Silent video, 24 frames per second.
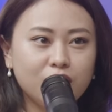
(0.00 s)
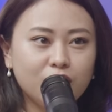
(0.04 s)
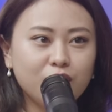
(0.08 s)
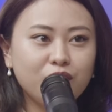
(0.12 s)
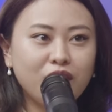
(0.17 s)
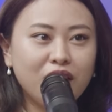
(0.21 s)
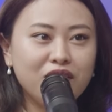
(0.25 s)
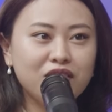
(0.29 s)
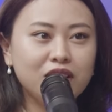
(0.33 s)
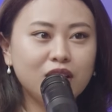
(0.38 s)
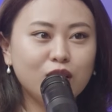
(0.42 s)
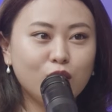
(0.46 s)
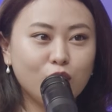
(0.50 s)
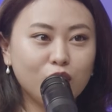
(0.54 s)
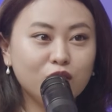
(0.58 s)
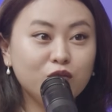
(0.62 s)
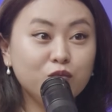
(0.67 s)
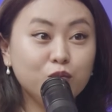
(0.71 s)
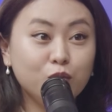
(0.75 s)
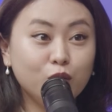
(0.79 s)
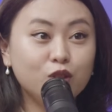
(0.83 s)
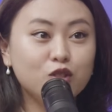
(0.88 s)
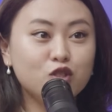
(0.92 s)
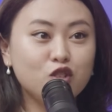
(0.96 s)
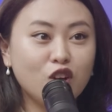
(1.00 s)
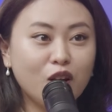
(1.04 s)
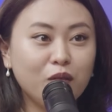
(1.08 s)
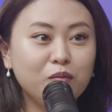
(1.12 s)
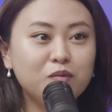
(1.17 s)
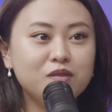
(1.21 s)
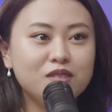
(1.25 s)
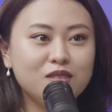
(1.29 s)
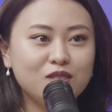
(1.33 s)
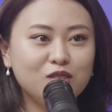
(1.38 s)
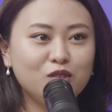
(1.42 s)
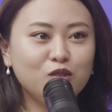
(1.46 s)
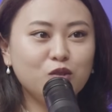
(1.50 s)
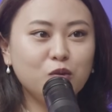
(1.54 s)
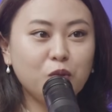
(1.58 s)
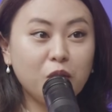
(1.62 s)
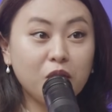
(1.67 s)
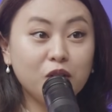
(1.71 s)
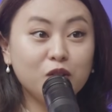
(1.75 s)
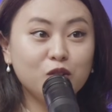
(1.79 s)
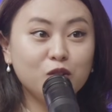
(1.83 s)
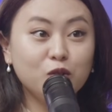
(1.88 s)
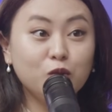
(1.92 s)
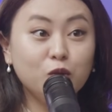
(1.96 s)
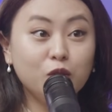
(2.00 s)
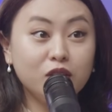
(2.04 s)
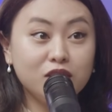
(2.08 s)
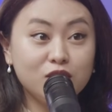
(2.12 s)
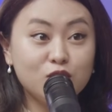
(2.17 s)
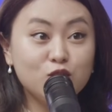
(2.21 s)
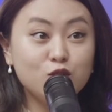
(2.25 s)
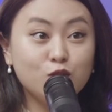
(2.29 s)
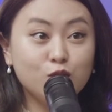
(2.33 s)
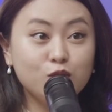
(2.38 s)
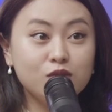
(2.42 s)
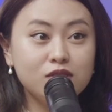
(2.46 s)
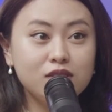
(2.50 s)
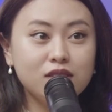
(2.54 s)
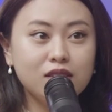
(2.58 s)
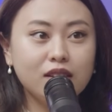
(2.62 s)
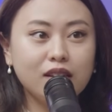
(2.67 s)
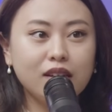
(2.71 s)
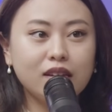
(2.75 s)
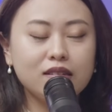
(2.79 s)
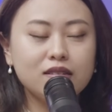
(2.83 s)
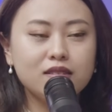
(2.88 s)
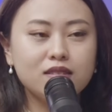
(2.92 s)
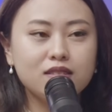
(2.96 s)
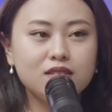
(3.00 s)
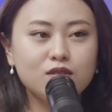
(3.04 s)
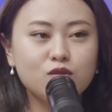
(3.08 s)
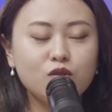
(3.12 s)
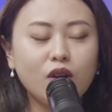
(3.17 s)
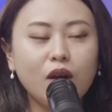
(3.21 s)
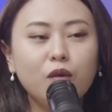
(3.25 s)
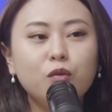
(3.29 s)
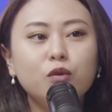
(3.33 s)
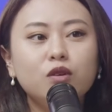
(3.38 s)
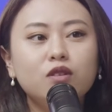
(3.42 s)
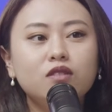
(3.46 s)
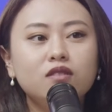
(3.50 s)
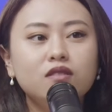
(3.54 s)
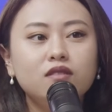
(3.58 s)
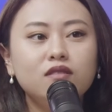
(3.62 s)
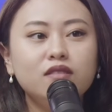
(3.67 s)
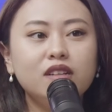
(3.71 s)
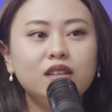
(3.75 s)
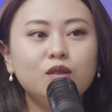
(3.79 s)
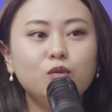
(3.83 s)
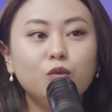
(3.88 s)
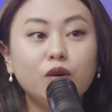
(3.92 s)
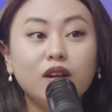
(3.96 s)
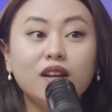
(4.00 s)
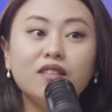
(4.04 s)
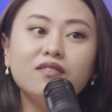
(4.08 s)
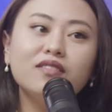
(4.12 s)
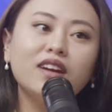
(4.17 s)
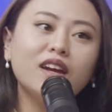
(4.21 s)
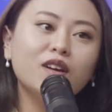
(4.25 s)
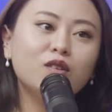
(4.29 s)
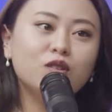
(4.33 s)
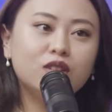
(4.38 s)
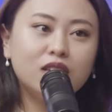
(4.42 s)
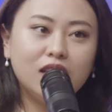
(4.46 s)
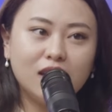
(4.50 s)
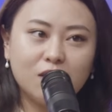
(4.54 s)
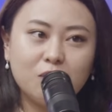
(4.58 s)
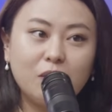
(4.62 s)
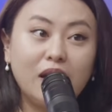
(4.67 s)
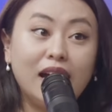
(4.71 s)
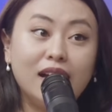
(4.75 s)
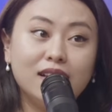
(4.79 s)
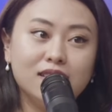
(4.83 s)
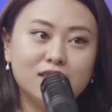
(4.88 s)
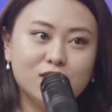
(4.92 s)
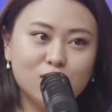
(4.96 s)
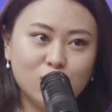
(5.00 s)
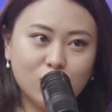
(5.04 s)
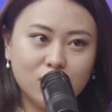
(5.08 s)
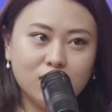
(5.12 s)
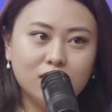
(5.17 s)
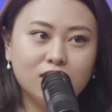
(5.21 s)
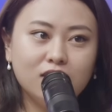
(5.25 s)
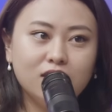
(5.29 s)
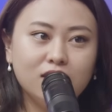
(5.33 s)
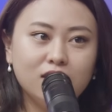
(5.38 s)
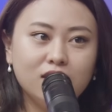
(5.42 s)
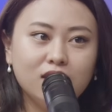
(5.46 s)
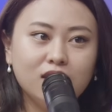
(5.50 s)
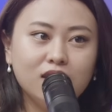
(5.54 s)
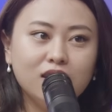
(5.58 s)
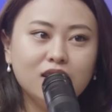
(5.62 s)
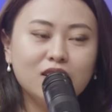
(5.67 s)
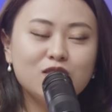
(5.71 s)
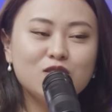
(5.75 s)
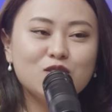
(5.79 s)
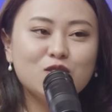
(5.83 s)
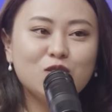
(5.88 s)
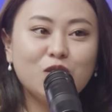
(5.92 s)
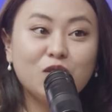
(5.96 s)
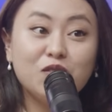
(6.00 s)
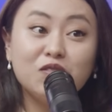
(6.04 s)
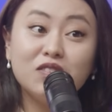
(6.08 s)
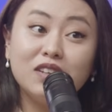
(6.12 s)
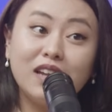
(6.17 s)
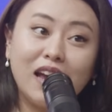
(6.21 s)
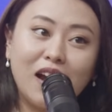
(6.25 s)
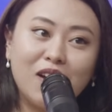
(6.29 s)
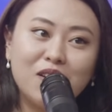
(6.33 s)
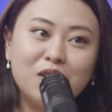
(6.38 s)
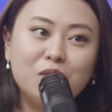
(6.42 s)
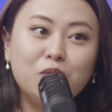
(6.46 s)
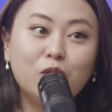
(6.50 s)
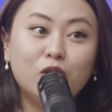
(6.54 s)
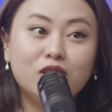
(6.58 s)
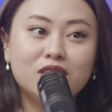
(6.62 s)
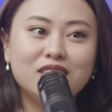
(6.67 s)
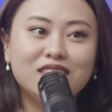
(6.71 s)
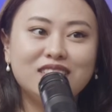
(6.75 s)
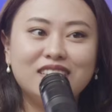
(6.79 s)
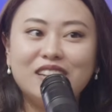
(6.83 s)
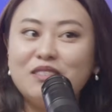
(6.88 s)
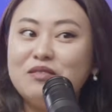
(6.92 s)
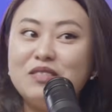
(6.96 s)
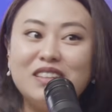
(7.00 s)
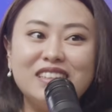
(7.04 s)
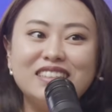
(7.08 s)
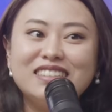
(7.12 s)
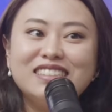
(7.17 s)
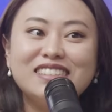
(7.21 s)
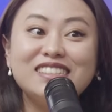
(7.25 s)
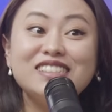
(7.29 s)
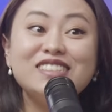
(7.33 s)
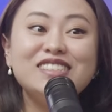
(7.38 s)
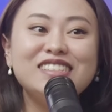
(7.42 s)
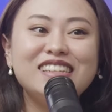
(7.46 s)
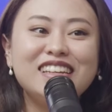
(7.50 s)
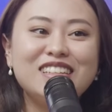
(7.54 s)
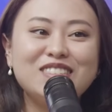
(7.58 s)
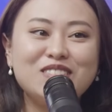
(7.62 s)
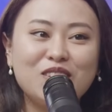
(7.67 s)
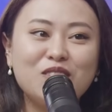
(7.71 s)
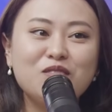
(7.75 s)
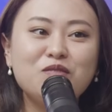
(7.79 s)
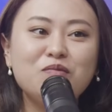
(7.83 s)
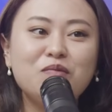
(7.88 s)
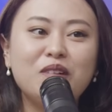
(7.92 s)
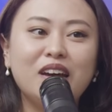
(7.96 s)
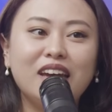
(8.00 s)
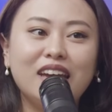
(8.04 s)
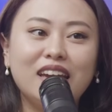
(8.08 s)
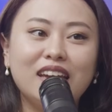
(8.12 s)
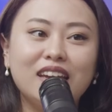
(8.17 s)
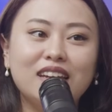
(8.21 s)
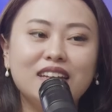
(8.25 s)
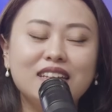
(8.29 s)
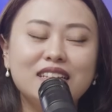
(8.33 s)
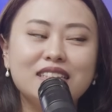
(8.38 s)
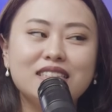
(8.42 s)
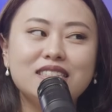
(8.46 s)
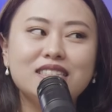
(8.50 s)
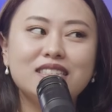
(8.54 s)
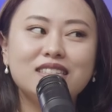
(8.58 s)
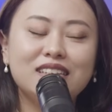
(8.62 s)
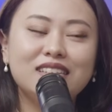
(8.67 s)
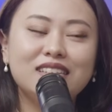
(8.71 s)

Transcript: of having a lot of bookshops, where you could go and choose things. So I would read whatever I could get my hands on. So even Harry Potter, I mean, till today, it's one of my, it's